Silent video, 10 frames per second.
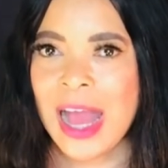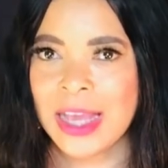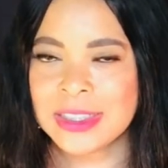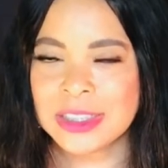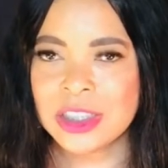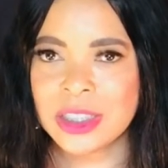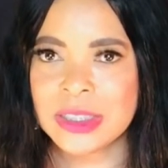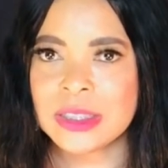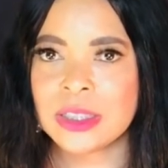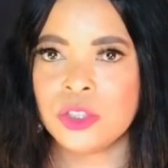I
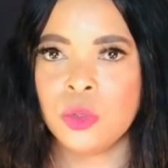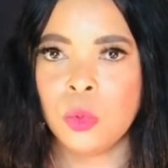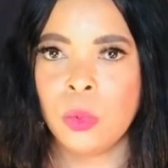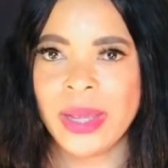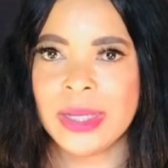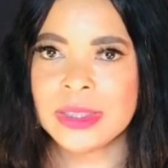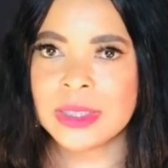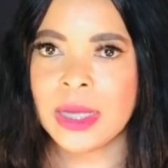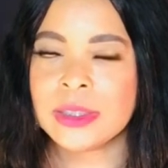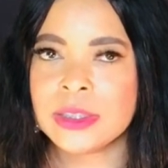suggest that you wait
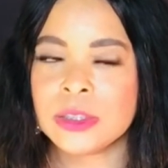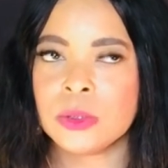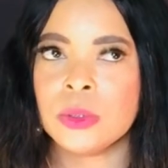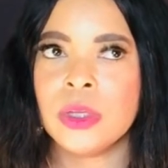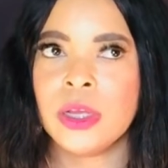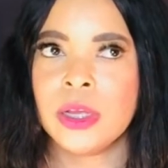until